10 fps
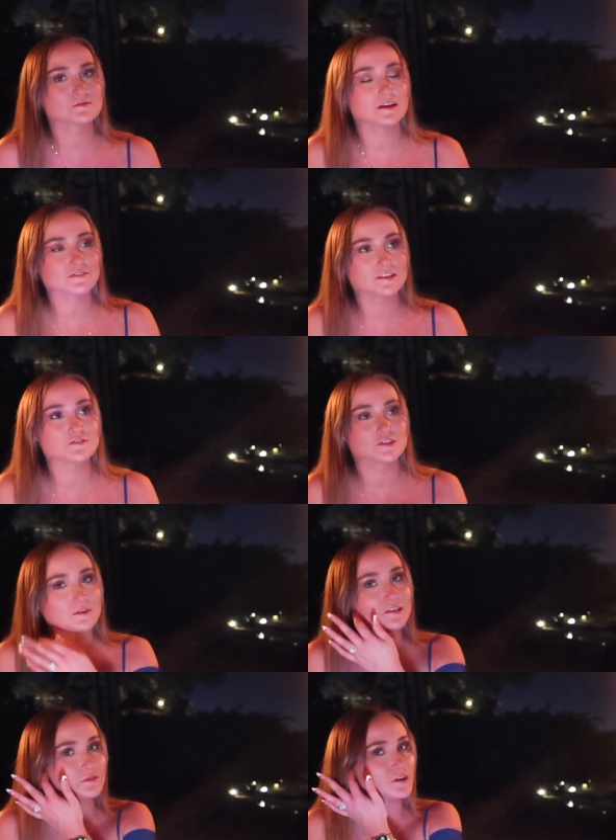So I will
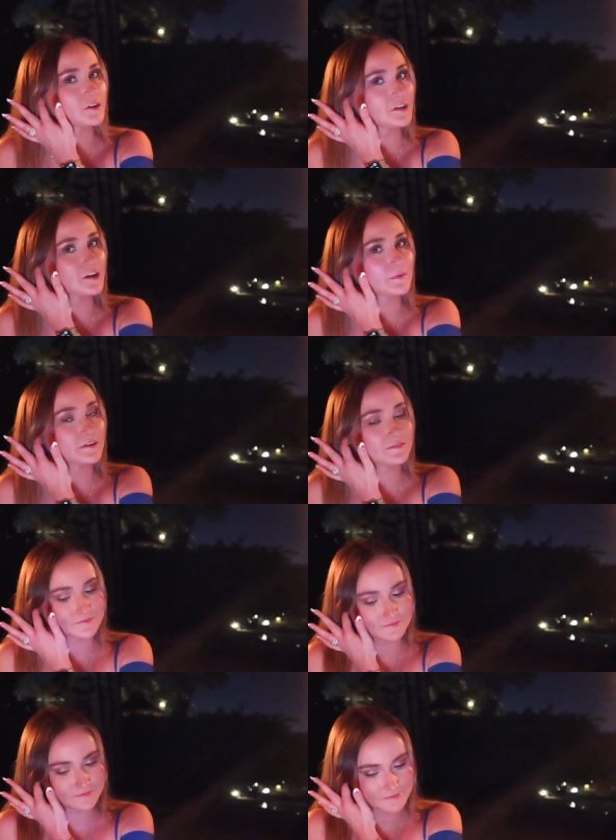say there is some
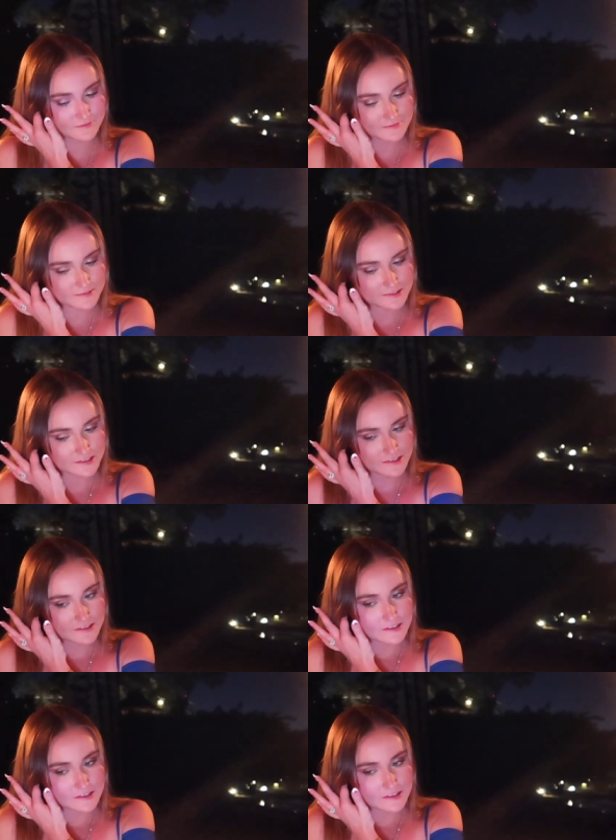bugs on this one.